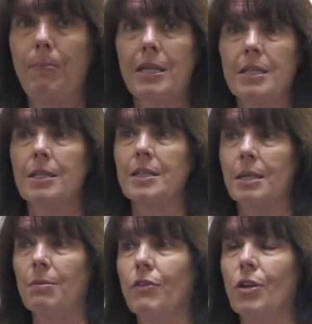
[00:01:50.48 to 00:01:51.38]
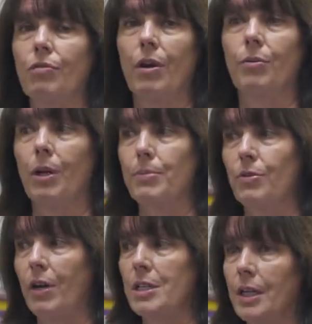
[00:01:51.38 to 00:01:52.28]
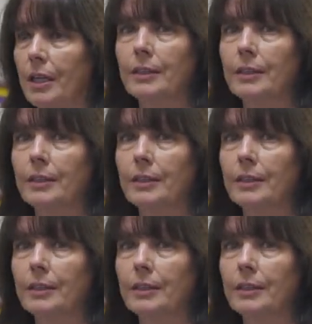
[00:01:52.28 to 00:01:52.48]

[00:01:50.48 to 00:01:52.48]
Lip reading: better than some of the grown-ups writing.